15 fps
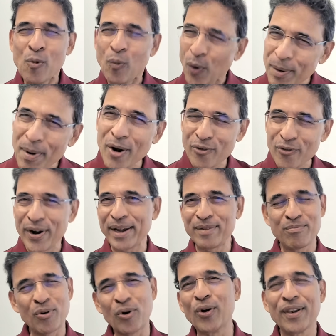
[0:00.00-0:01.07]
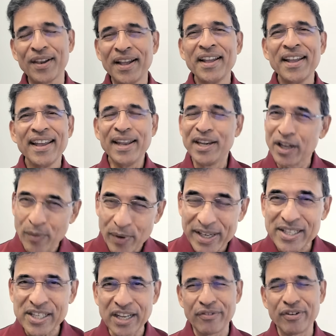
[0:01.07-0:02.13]
What about red ball? India won
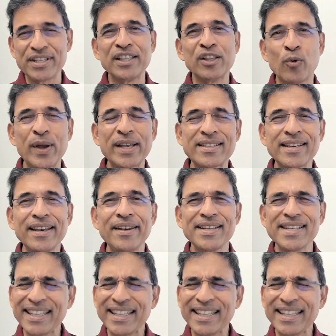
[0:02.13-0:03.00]
a series in the West Indies.